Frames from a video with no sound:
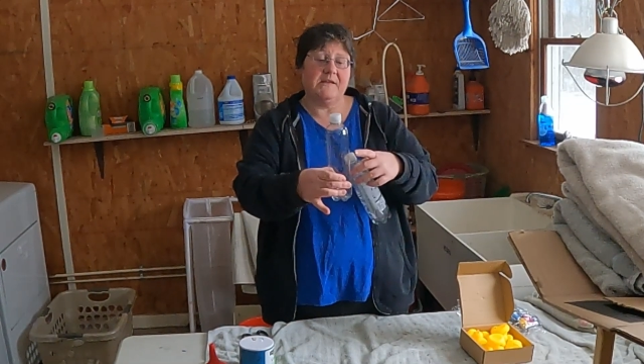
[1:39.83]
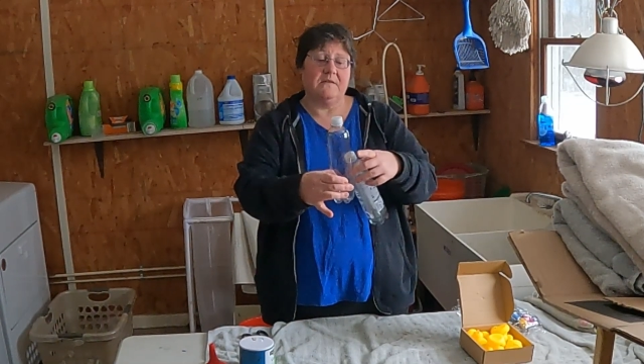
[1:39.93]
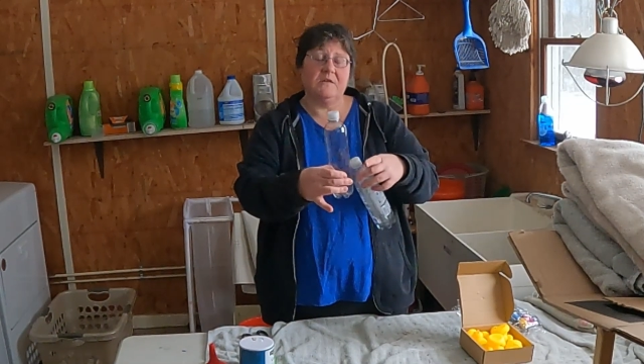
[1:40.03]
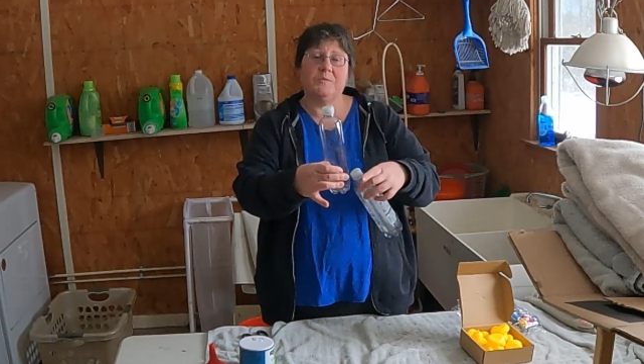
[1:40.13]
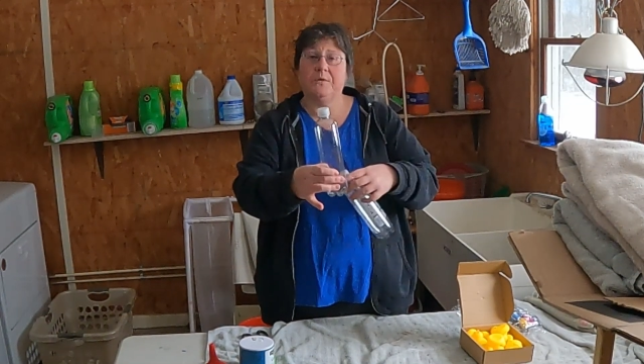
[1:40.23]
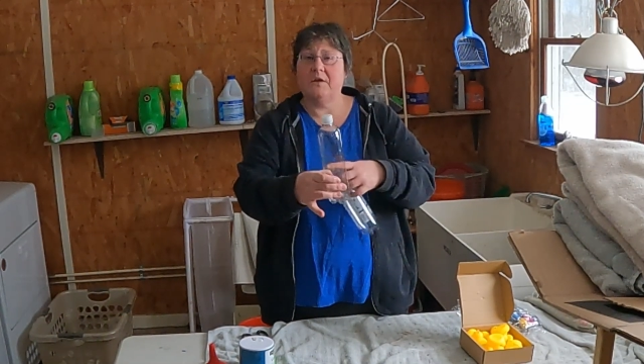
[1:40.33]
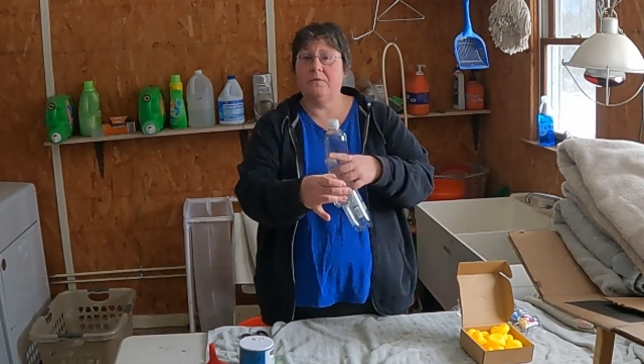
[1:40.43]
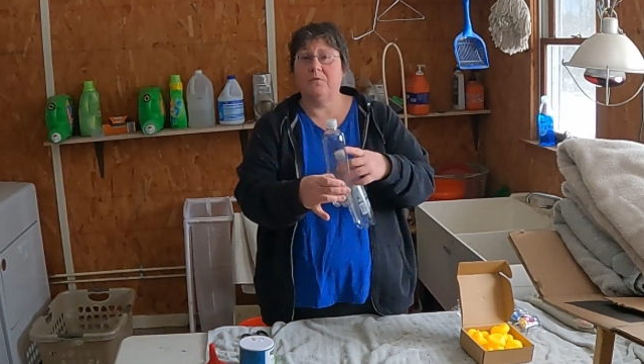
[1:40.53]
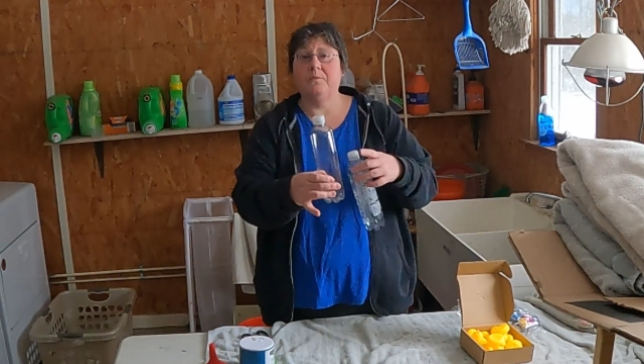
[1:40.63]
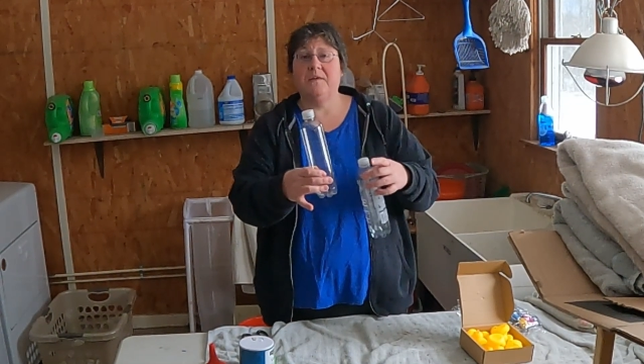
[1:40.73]
and there's plenty
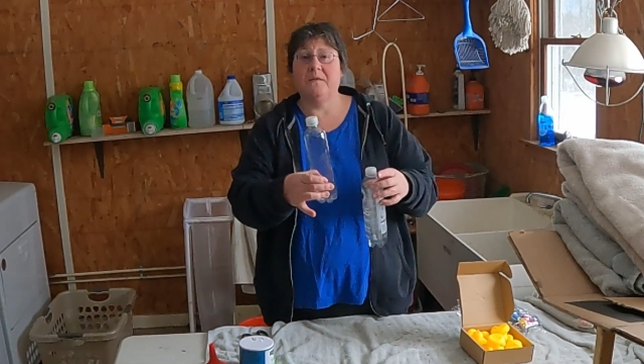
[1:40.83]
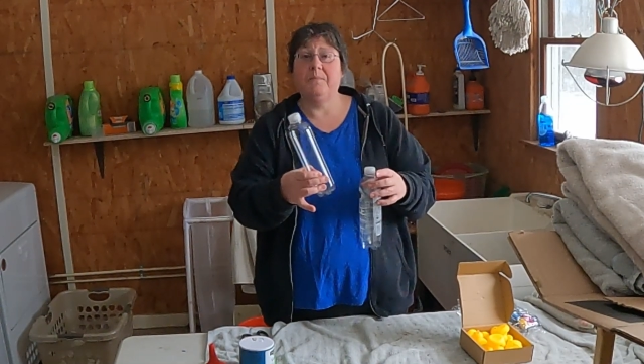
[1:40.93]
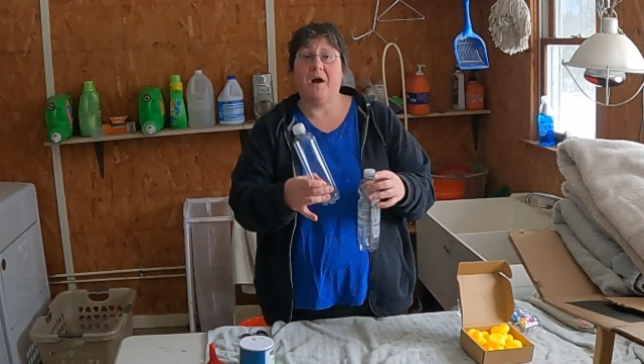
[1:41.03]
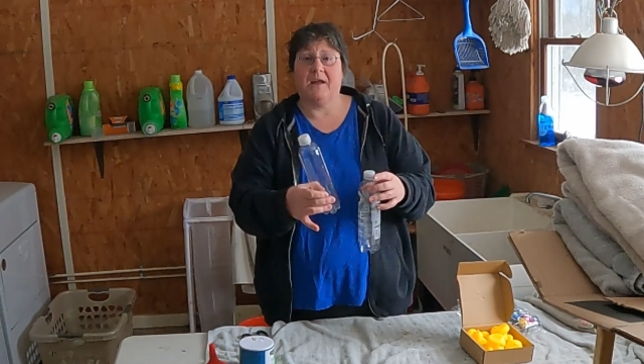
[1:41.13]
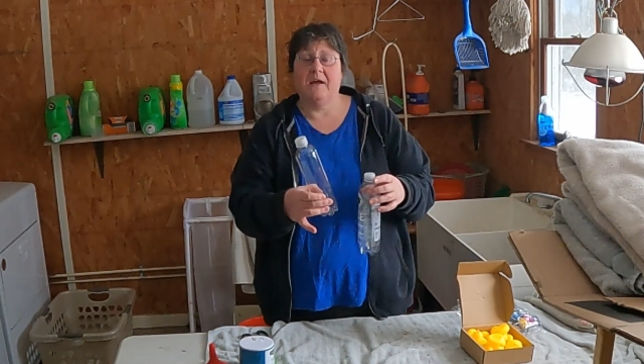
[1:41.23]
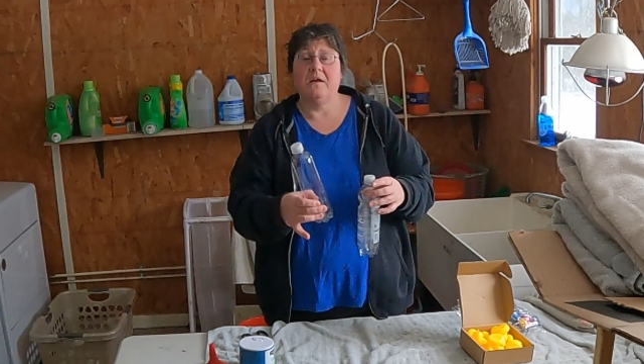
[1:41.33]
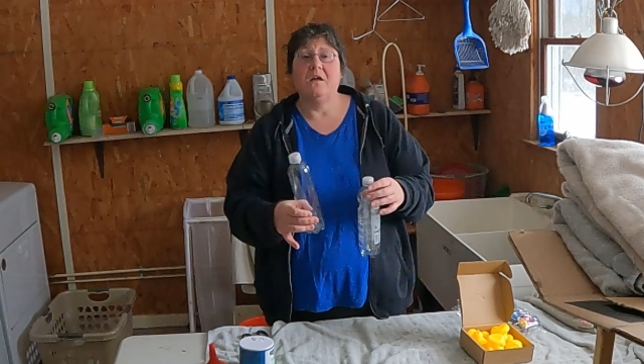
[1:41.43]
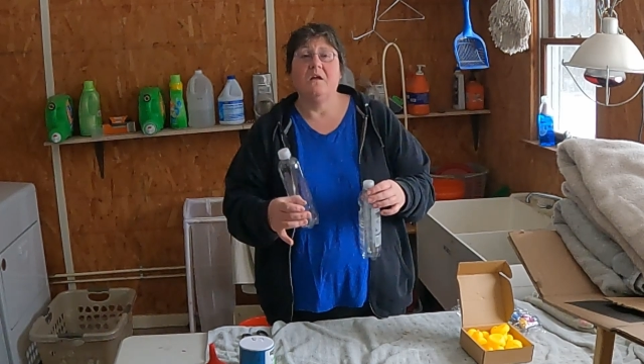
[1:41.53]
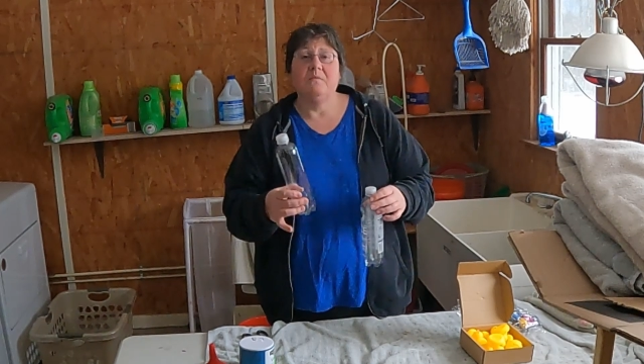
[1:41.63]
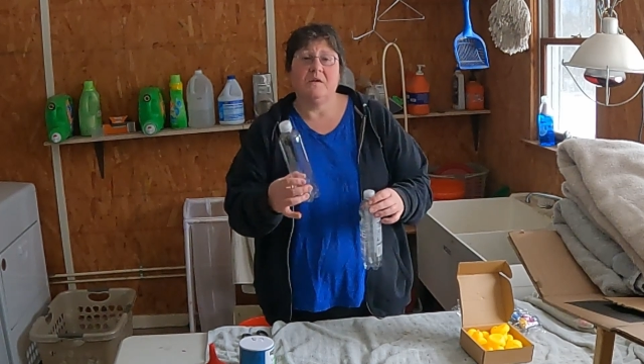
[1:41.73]
of room in the bucket
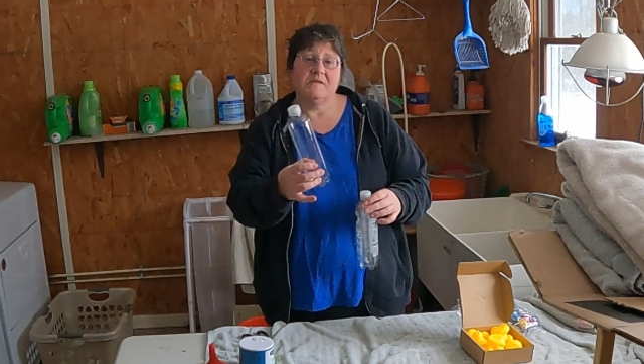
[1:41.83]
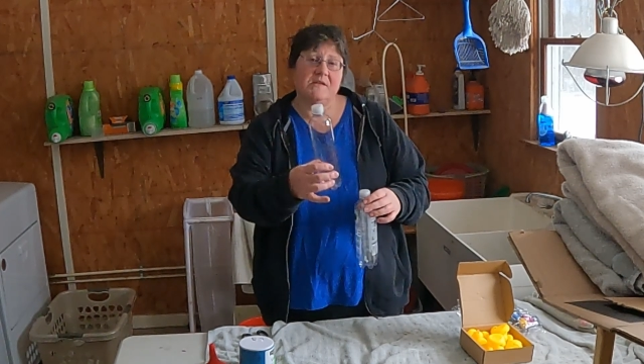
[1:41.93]
because